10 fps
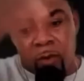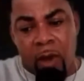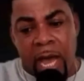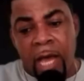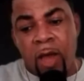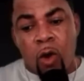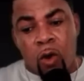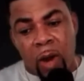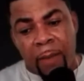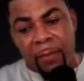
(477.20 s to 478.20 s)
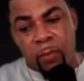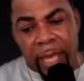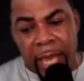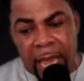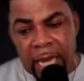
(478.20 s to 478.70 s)
koha or no boy.
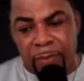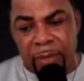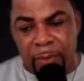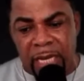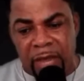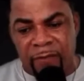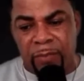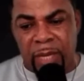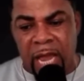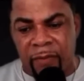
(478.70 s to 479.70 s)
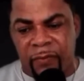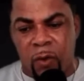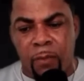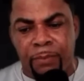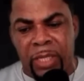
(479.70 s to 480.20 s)
NPP left behind
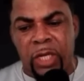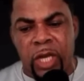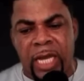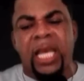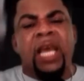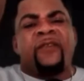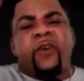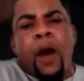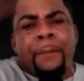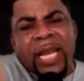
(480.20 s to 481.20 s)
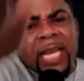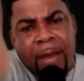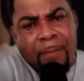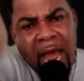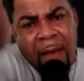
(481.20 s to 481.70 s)
4 billion.
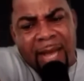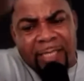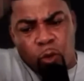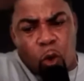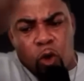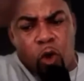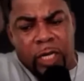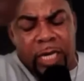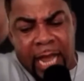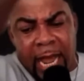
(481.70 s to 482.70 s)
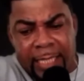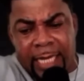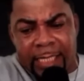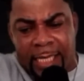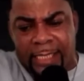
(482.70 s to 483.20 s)
Mahama so cannot the
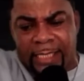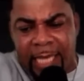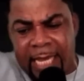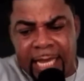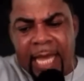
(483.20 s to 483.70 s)
kaja and saying